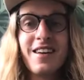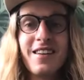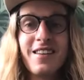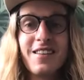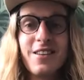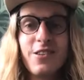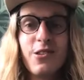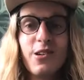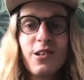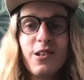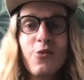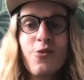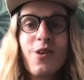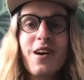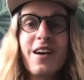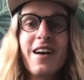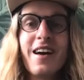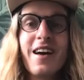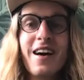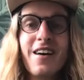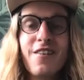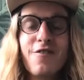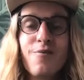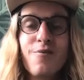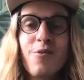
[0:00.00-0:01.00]
you really want to
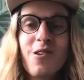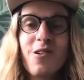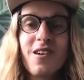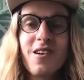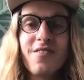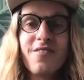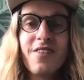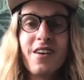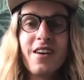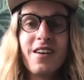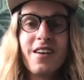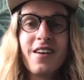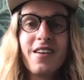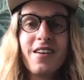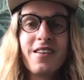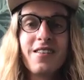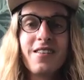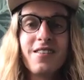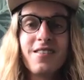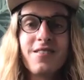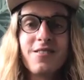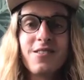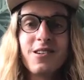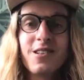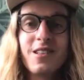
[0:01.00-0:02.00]
have more of a
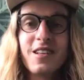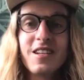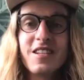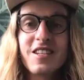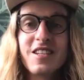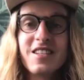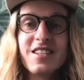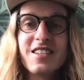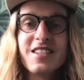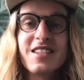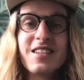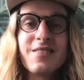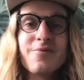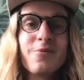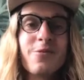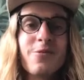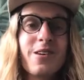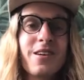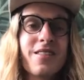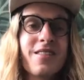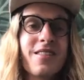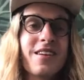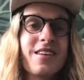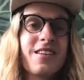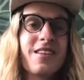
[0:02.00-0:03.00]
relationship
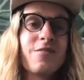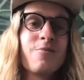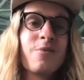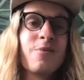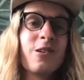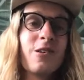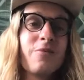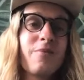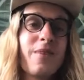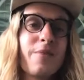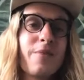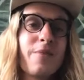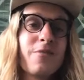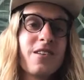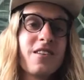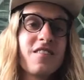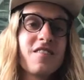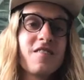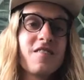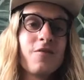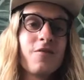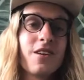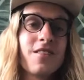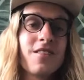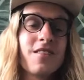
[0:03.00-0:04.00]
with that you build
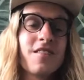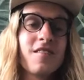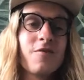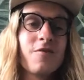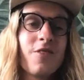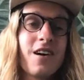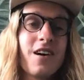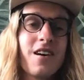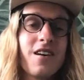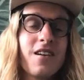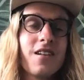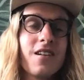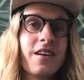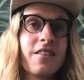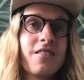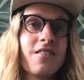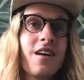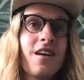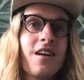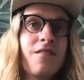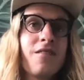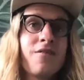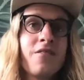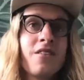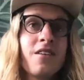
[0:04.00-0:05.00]
memories with as well i
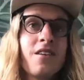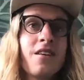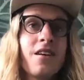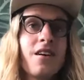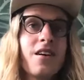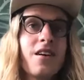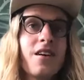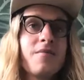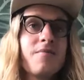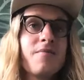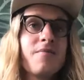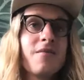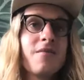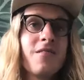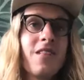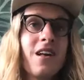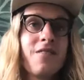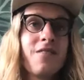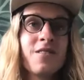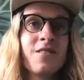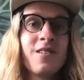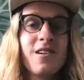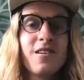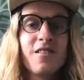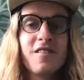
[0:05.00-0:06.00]
love the um,
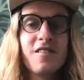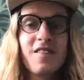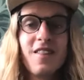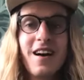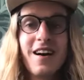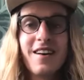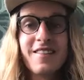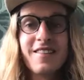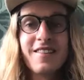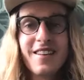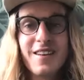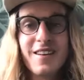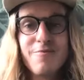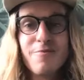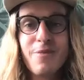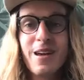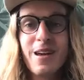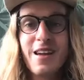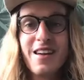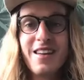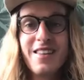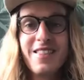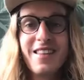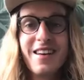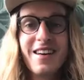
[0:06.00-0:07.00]
love clothes last
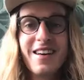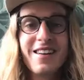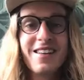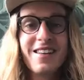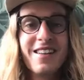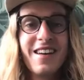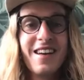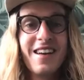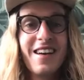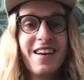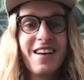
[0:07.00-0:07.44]
campaign that